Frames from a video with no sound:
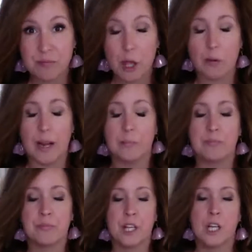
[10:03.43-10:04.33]
Okay.
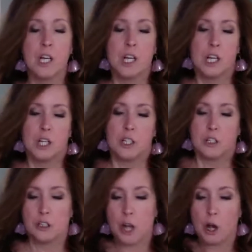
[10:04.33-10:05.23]

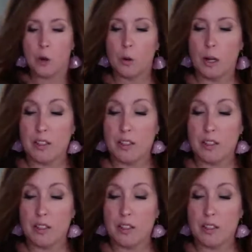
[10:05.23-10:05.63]
So,